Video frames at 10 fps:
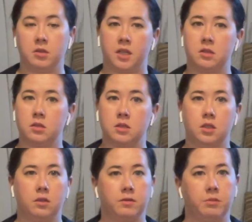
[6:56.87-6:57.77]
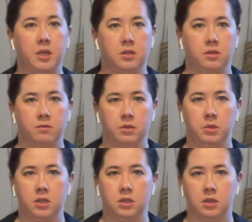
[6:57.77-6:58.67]
So that's just information
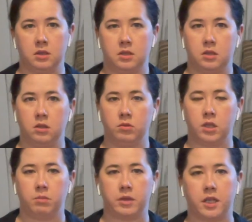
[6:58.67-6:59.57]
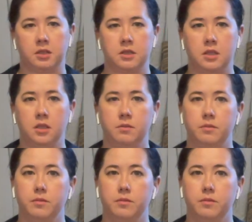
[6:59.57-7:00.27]
for me to consider when I'm practicing.